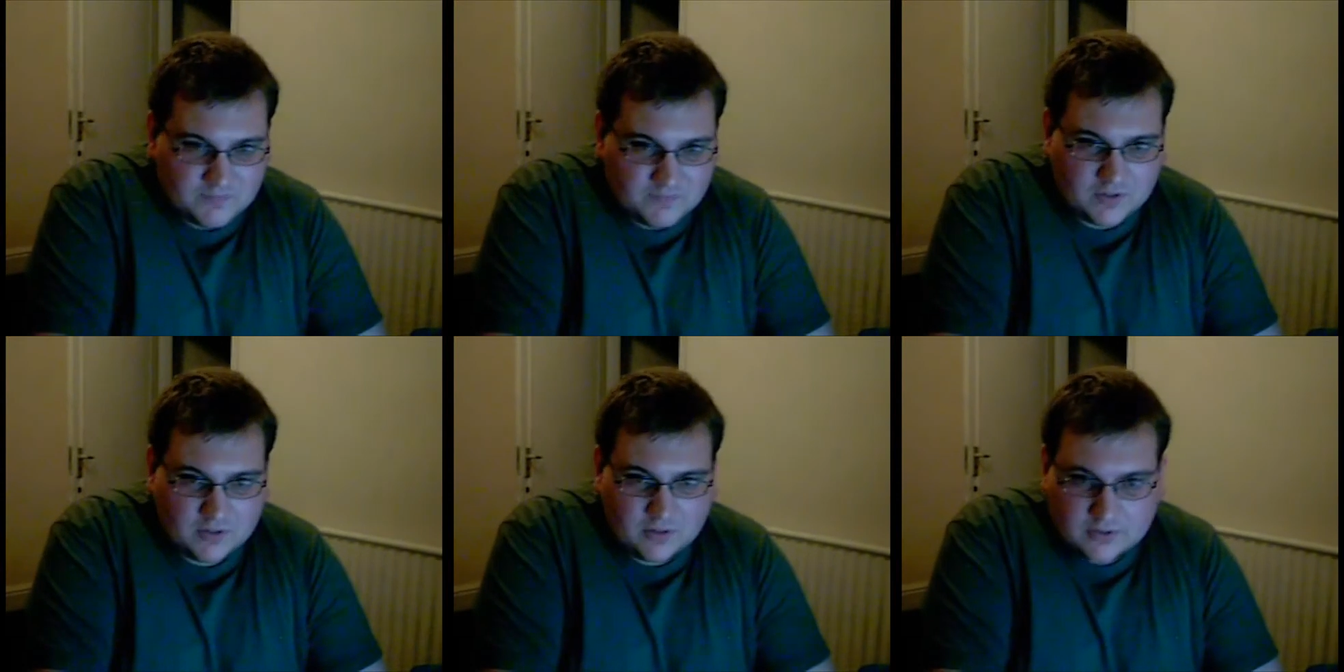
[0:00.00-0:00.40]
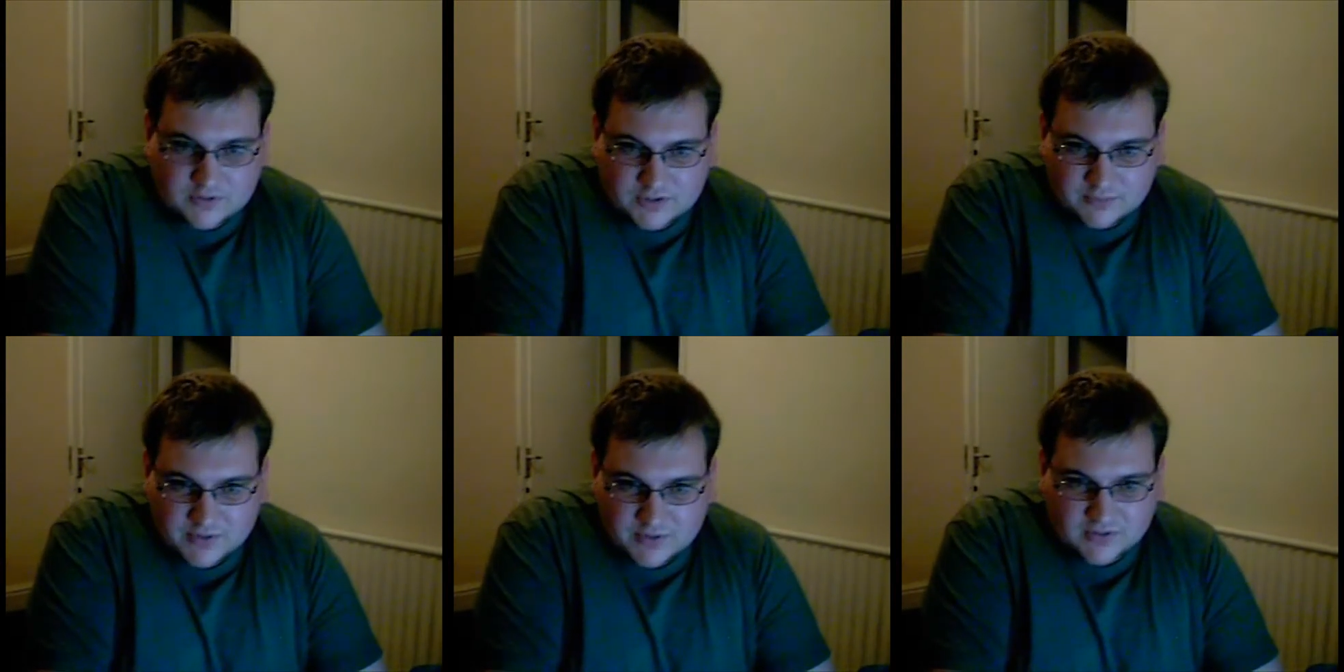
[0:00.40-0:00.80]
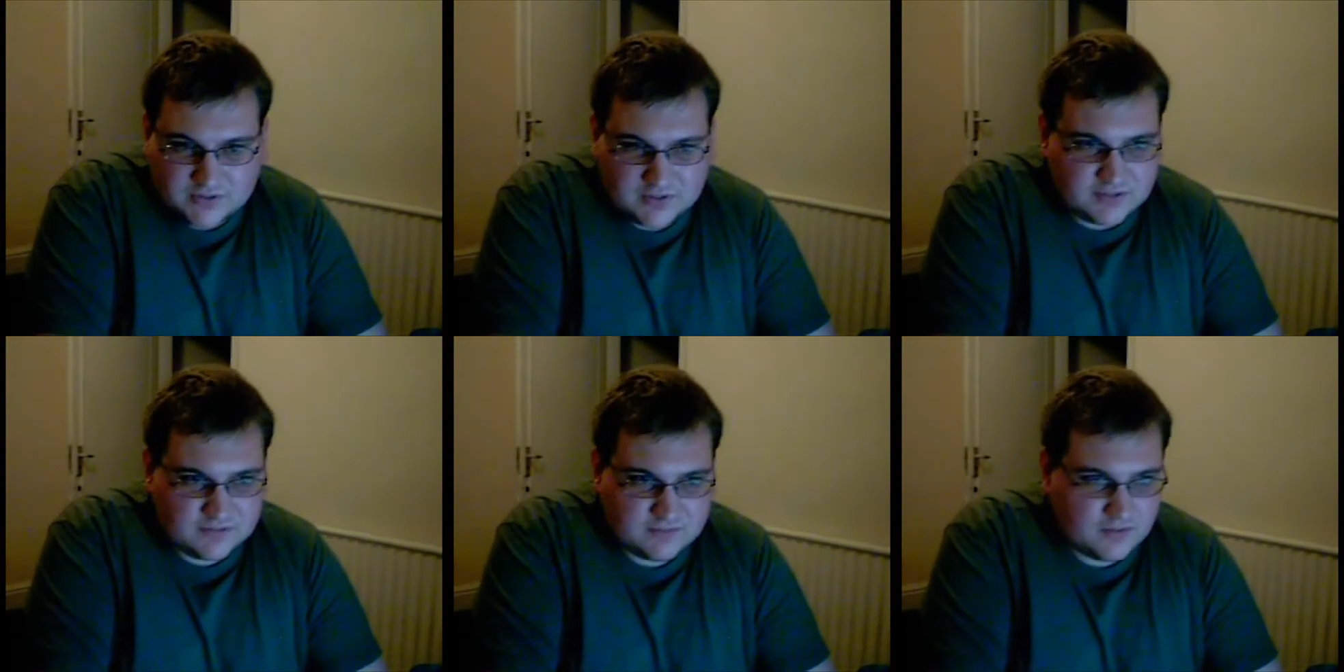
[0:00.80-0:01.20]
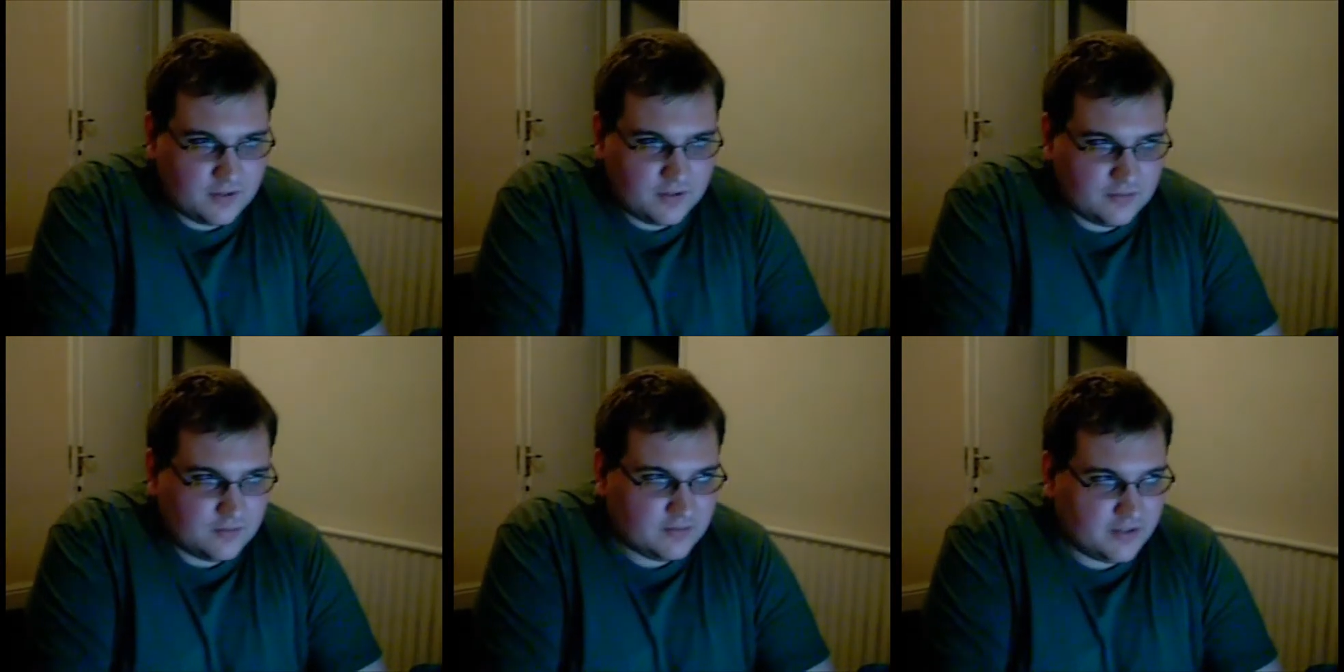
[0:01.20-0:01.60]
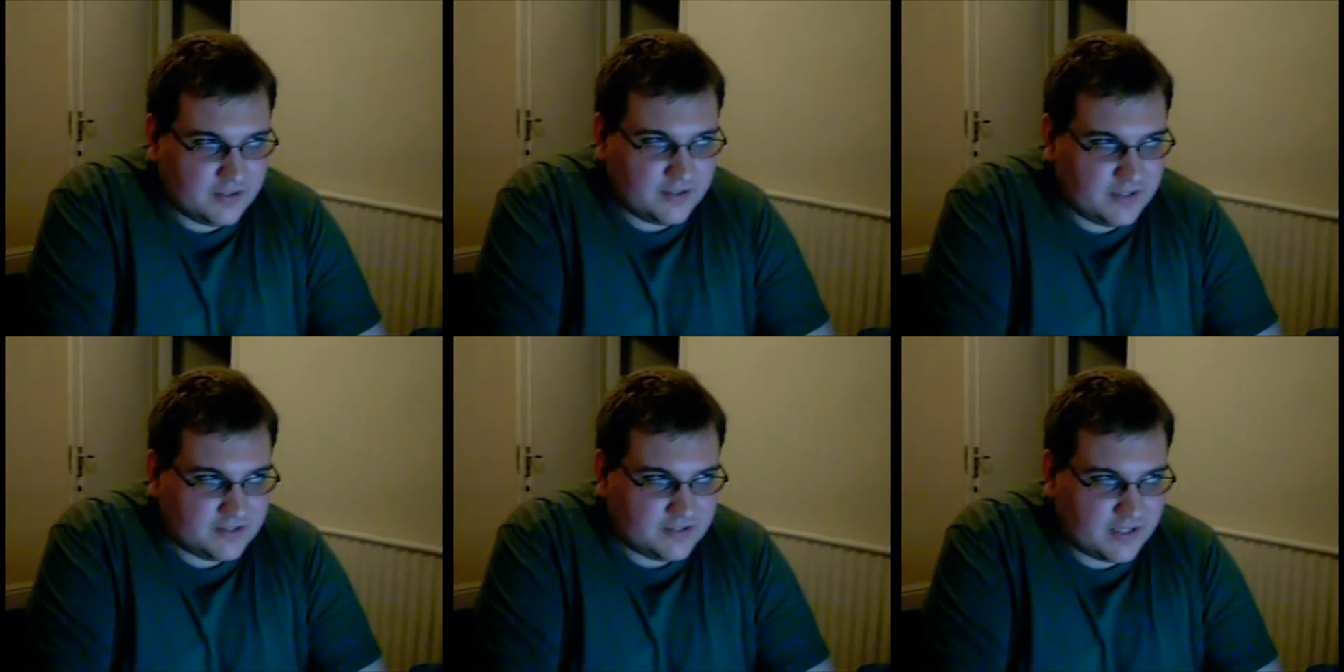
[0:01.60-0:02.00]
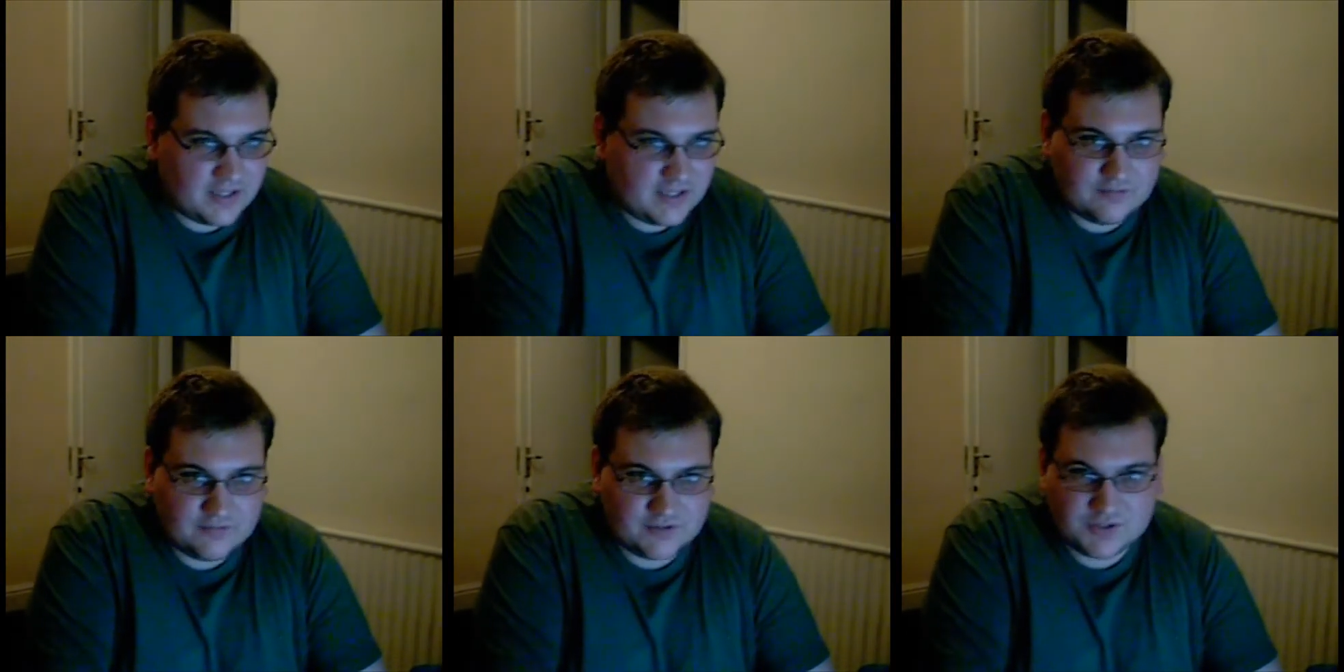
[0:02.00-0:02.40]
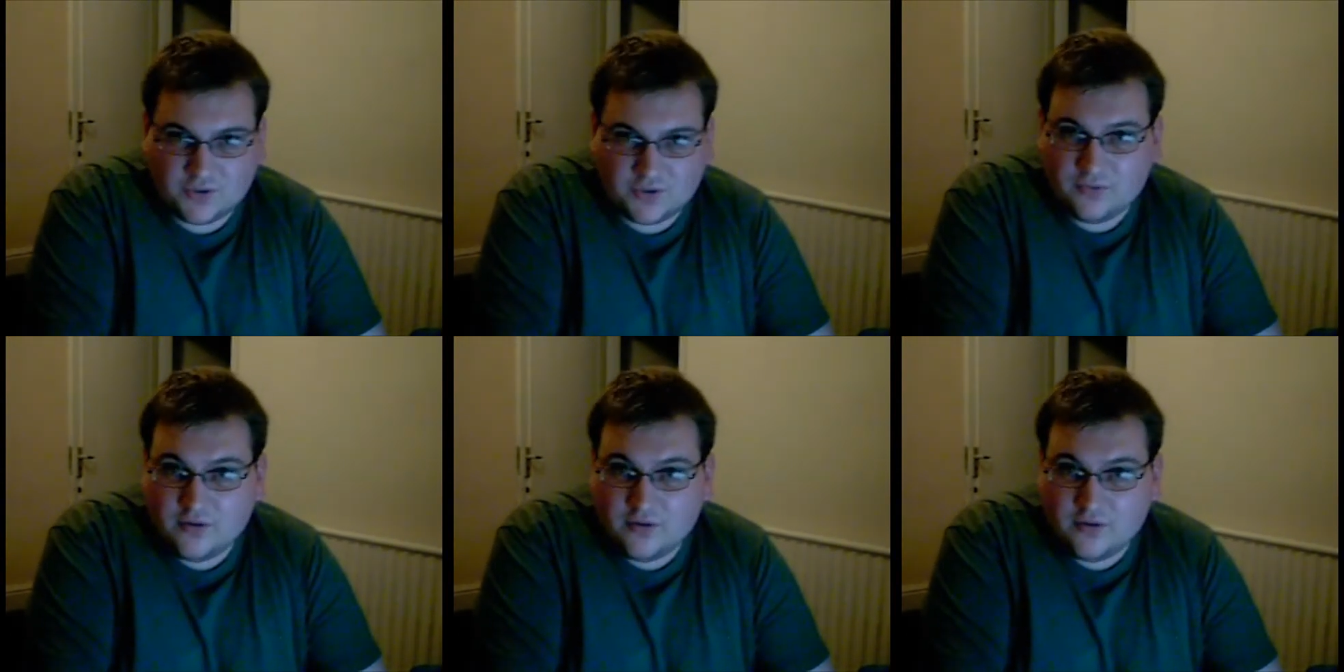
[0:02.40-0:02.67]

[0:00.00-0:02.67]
Alonso because he's a clever soul,